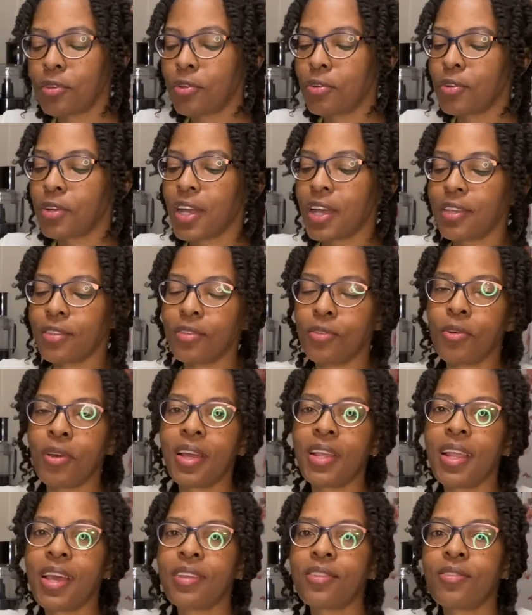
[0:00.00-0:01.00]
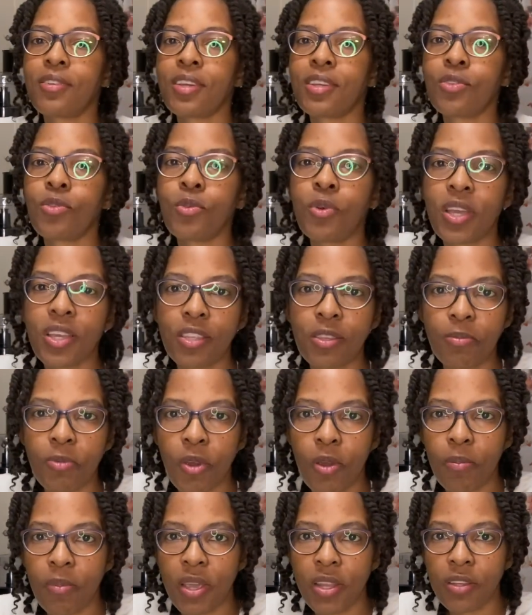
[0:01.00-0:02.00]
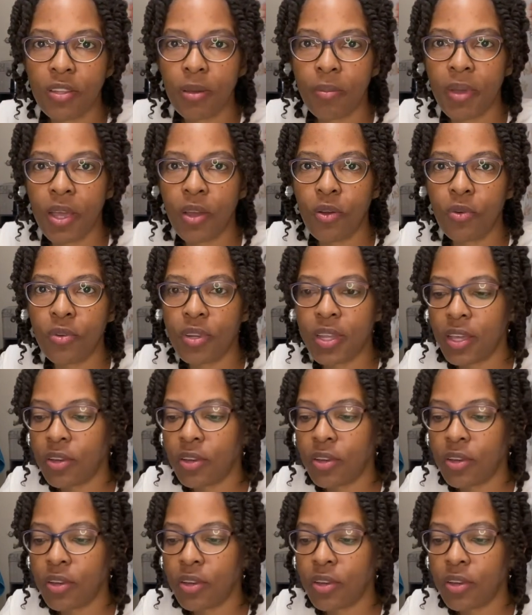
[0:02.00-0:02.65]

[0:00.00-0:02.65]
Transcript: guys know I like to do experiment on my own.